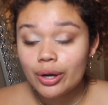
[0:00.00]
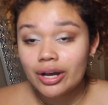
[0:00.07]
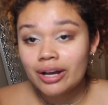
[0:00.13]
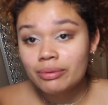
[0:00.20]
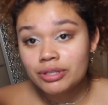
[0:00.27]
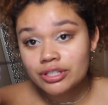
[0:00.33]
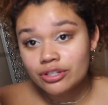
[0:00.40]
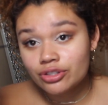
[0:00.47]

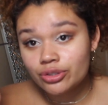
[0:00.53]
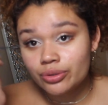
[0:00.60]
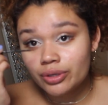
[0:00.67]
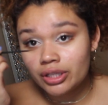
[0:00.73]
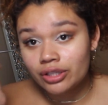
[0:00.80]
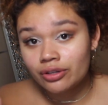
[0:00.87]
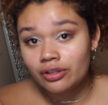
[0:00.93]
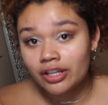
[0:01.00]
I'm just gonna do a
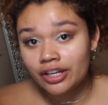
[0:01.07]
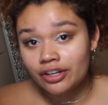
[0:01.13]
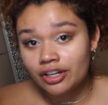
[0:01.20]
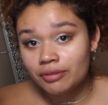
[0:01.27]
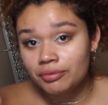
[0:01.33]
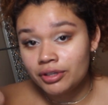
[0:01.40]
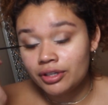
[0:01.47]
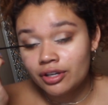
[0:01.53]
little liner.
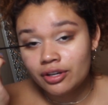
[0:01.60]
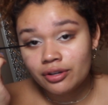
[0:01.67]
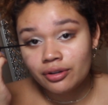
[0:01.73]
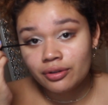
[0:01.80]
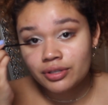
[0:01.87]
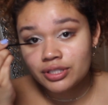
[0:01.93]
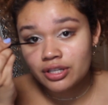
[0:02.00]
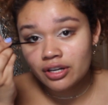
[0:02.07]
I'm
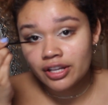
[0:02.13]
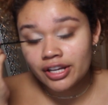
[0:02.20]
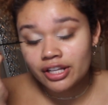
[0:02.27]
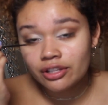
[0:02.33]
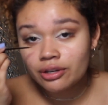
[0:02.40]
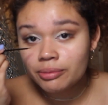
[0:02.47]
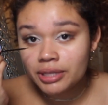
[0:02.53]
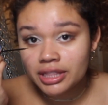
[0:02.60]
gonna go start like a
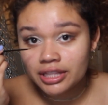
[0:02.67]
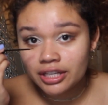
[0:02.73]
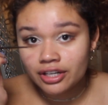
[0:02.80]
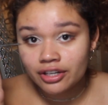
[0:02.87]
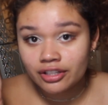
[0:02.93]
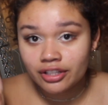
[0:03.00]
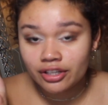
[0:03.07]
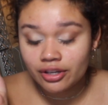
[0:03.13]
little bit thinner
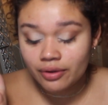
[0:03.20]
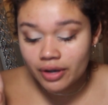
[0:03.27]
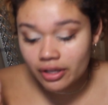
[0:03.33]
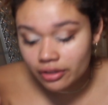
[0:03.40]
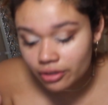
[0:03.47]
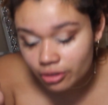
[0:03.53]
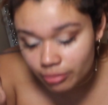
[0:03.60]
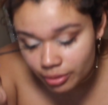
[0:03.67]
and then go
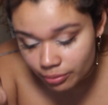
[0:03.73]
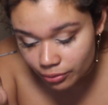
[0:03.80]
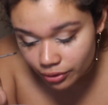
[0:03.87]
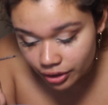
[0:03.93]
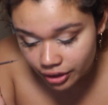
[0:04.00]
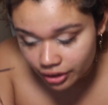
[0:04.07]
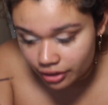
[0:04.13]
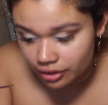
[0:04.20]
out a little bit more.